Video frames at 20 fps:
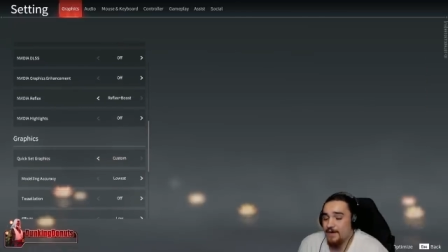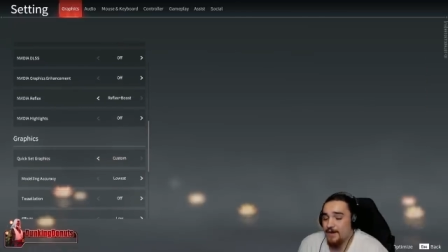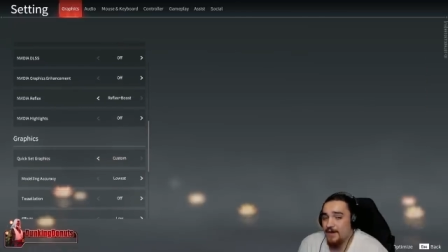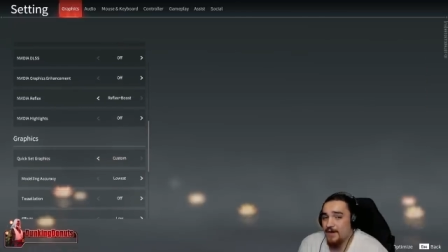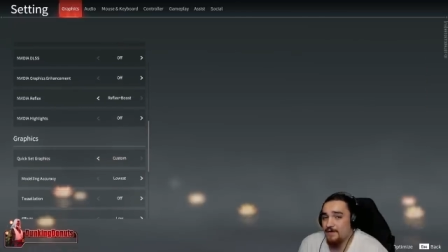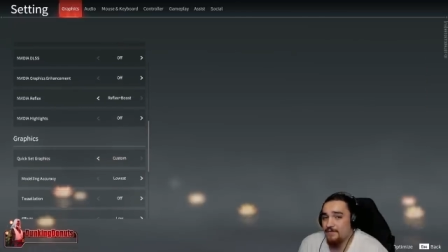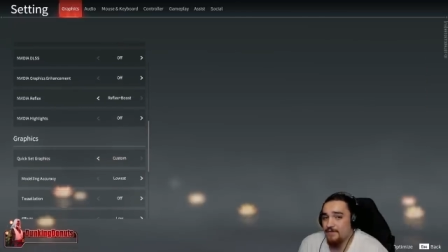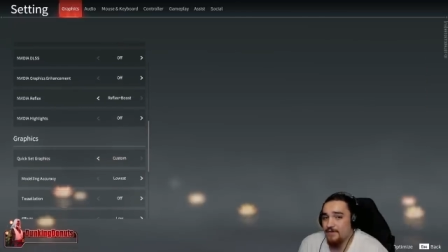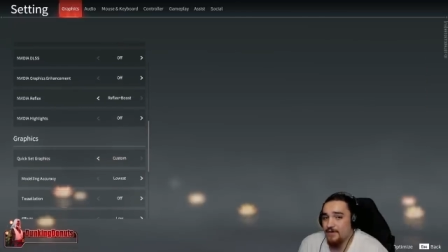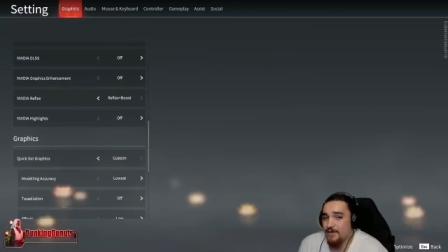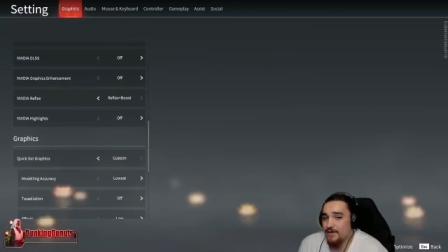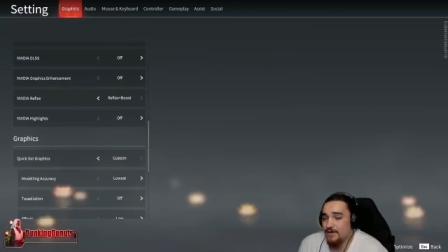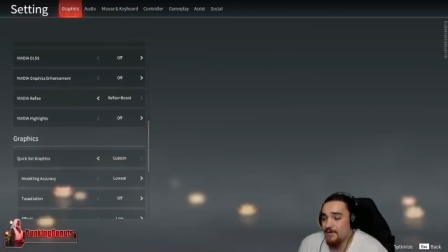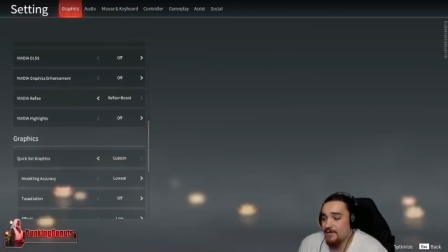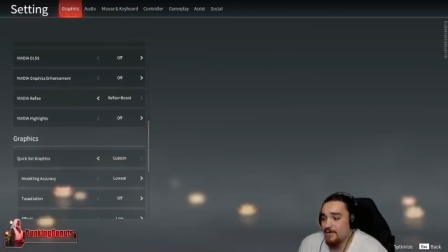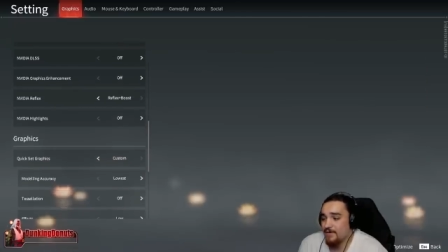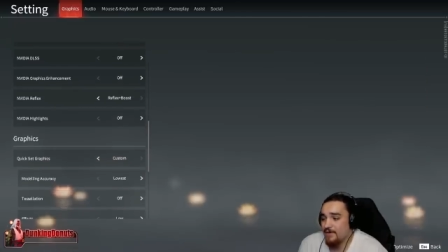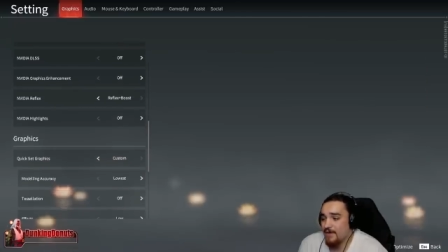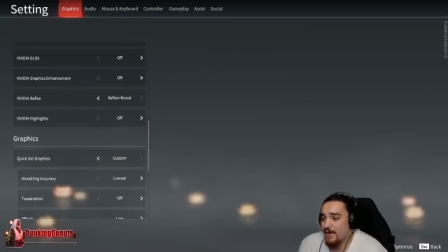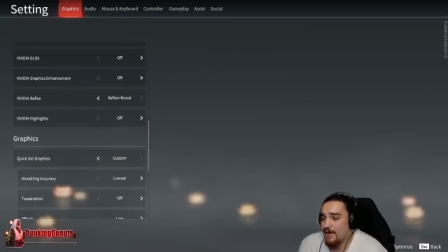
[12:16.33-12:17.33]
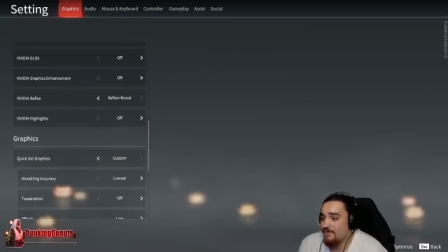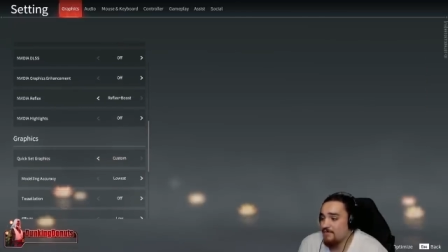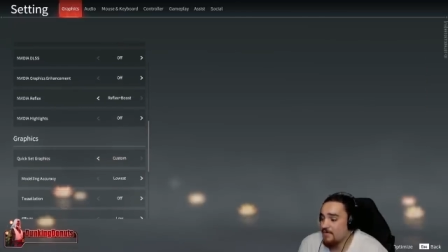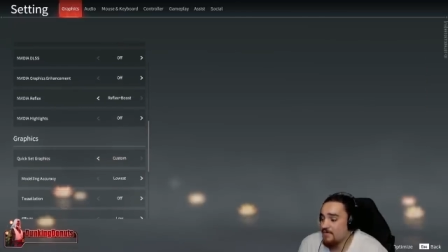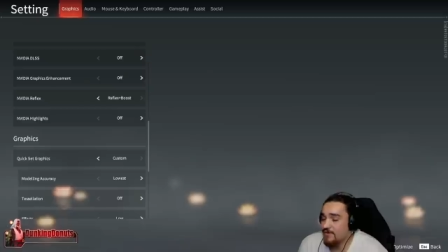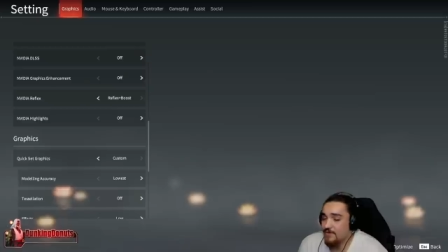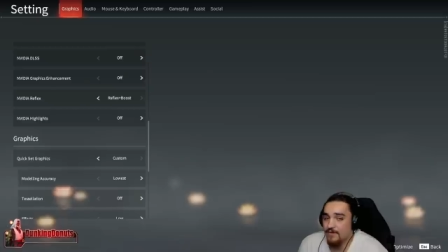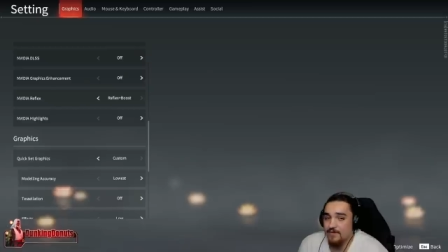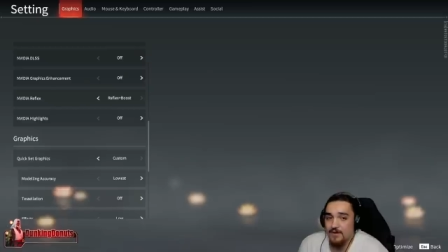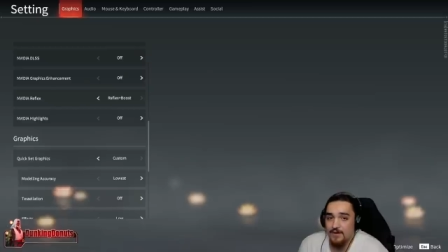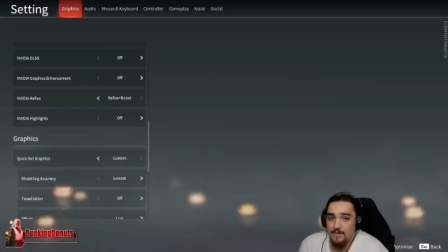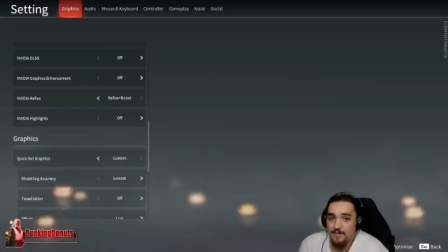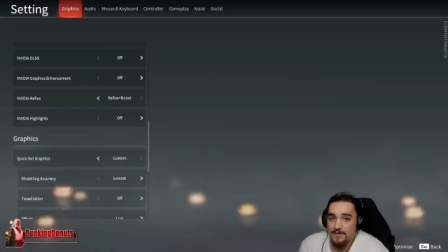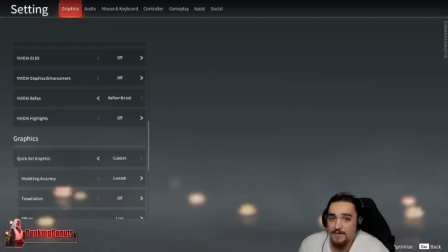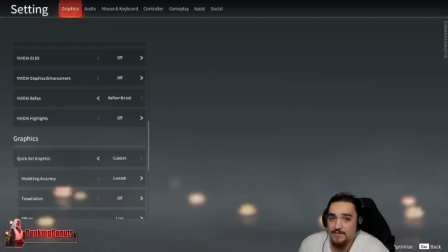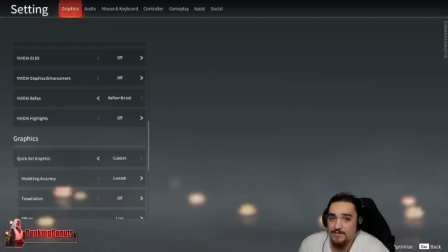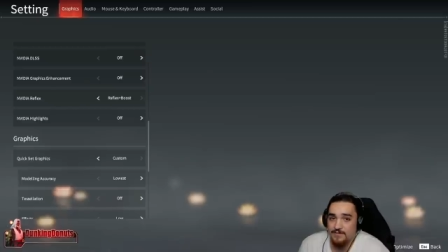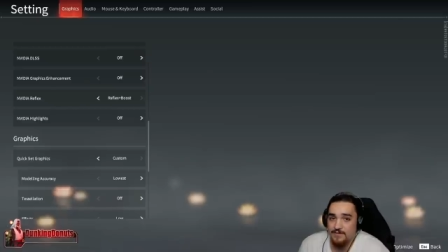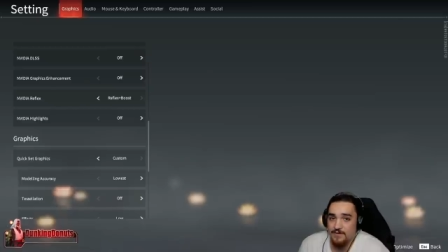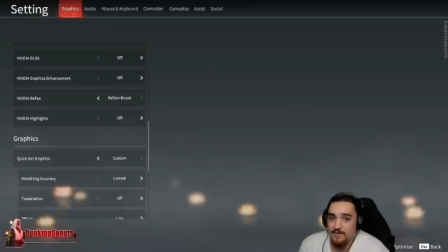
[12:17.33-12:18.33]
having everything on
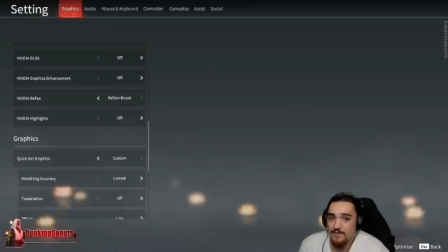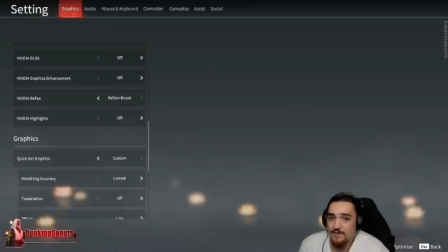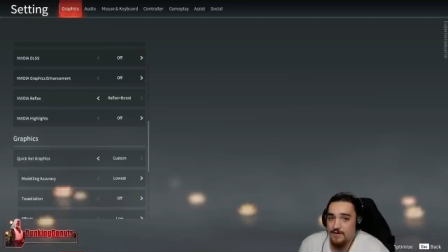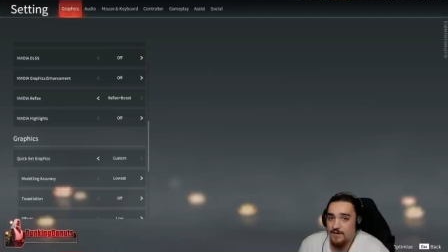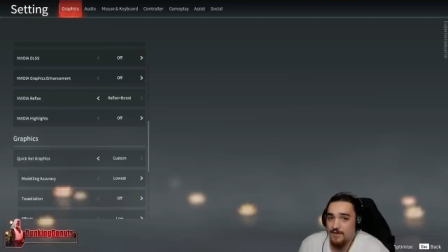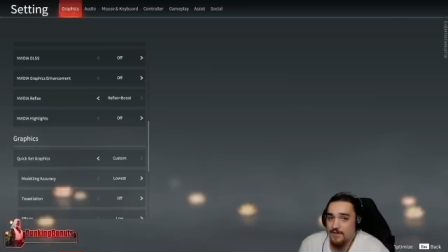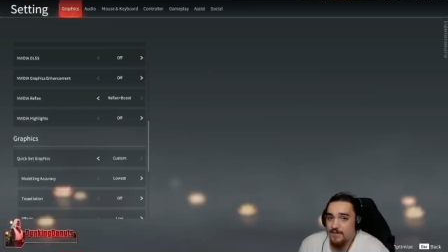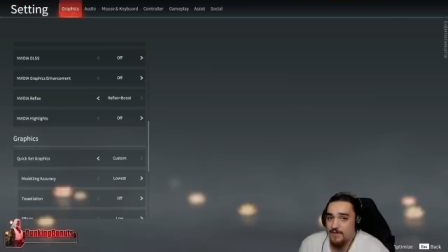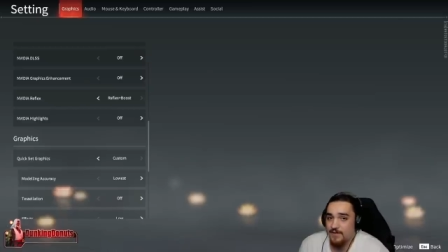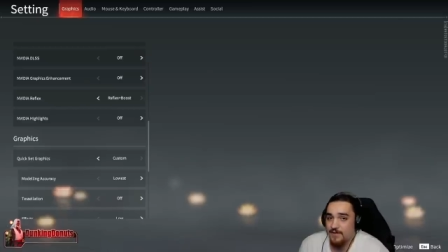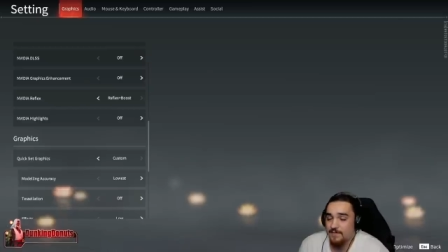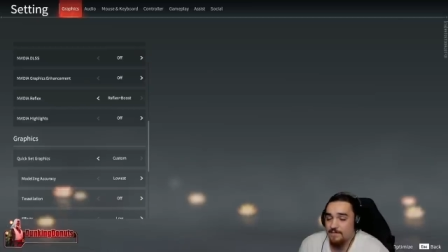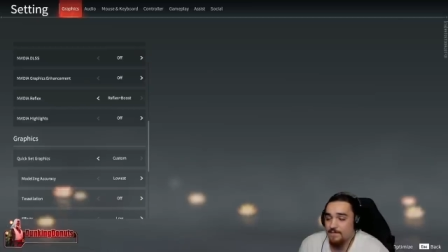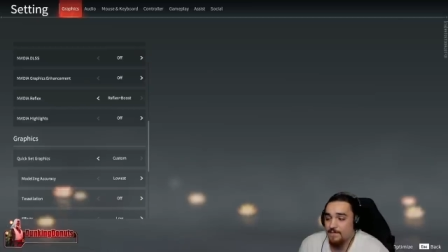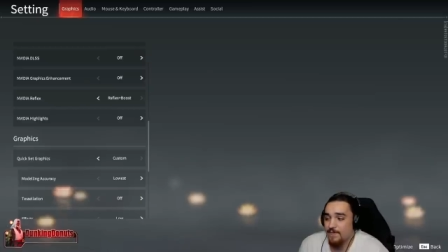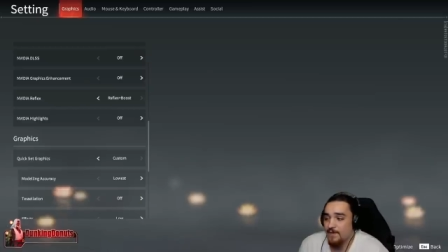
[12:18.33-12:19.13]
lowest or anything like that,